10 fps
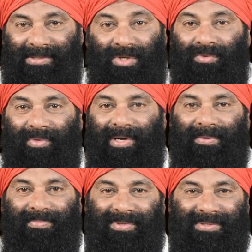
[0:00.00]
Don't worry
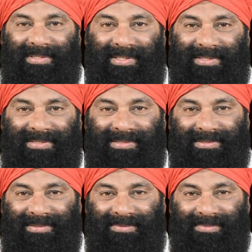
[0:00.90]
about it.
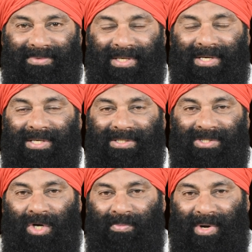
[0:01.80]
Yes. Your